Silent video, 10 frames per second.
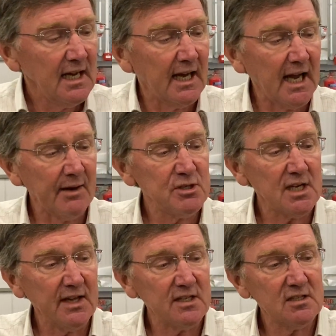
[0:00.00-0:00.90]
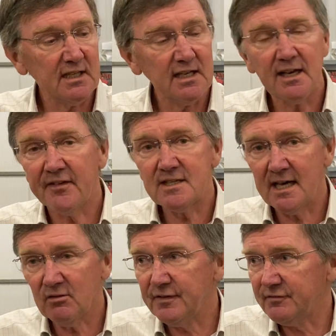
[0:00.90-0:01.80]
And I would say this would need another
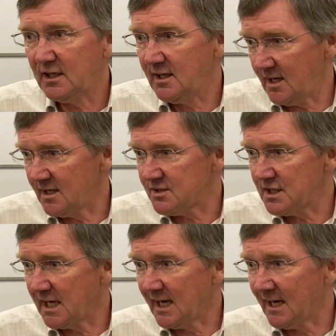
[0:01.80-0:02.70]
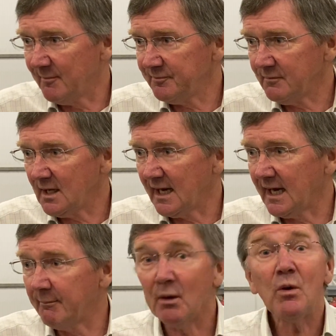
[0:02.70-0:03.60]
10 or 15 years.
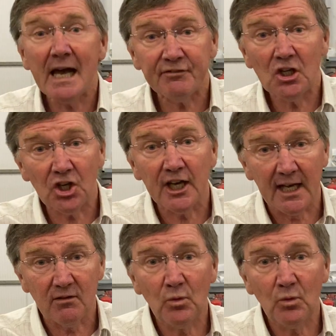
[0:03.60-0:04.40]
But we'll have to look at it.